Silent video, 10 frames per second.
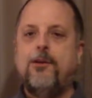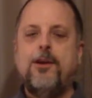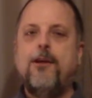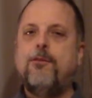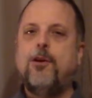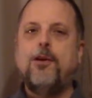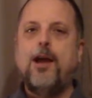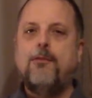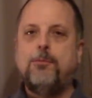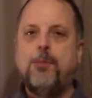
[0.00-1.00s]
never going to
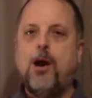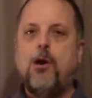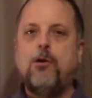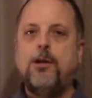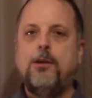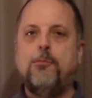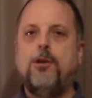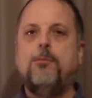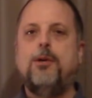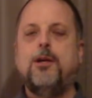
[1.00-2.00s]
have a ball hit with
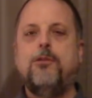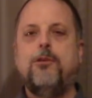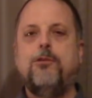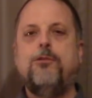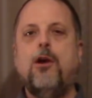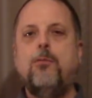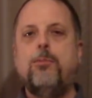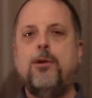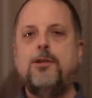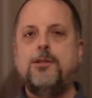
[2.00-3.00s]
them because they're so
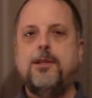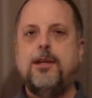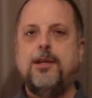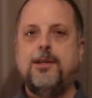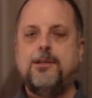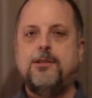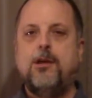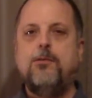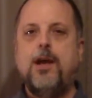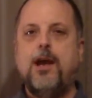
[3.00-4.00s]
pristine and
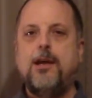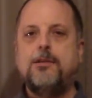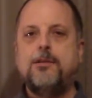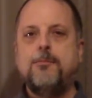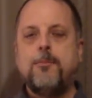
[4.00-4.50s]
so nice